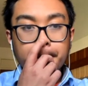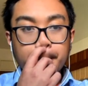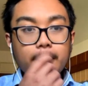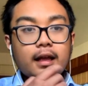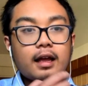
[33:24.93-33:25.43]

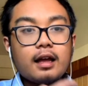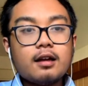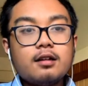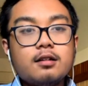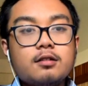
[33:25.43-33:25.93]
Mm-hmm.
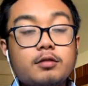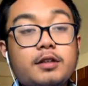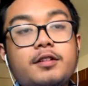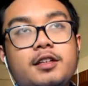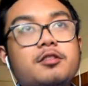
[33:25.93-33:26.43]
We've
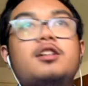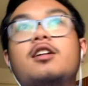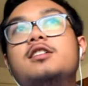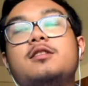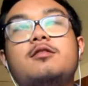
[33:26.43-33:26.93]
killed God,
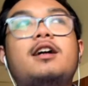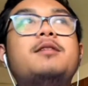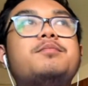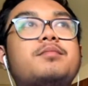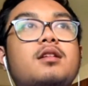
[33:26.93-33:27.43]
right?
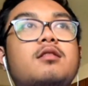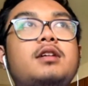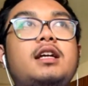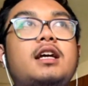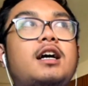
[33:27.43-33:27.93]
We
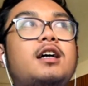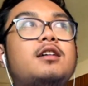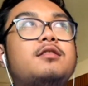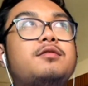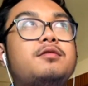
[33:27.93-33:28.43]
have
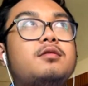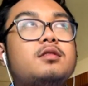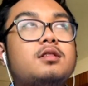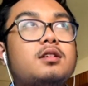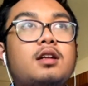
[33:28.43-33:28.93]

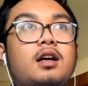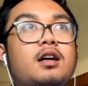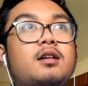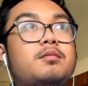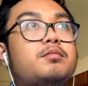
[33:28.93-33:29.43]
uh,
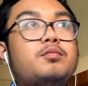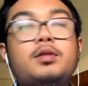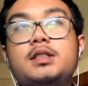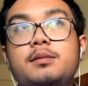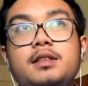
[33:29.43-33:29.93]
put
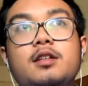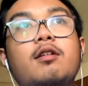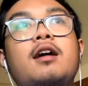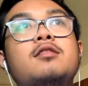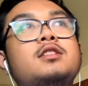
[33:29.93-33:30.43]
him in the
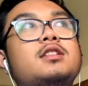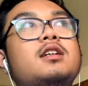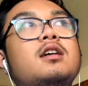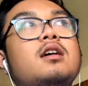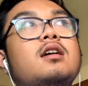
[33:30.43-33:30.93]
ground.
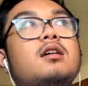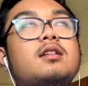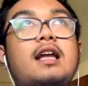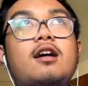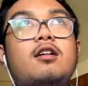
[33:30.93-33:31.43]

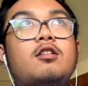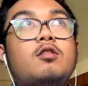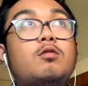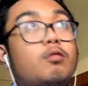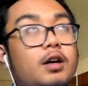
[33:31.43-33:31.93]
Now,
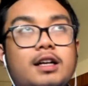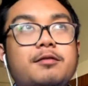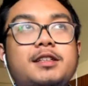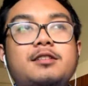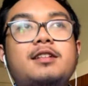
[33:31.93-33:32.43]
what can we
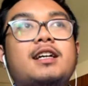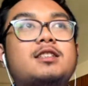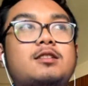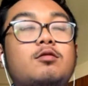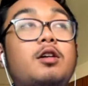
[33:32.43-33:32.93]
do next?
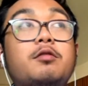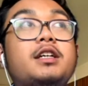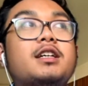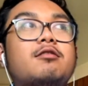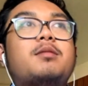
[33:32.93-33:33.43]
What are we
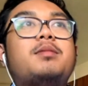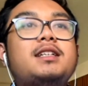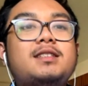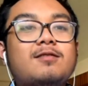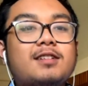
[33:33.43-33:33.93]
going to
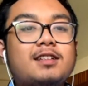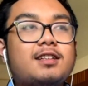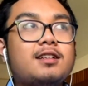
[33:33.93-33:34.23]
replace it with?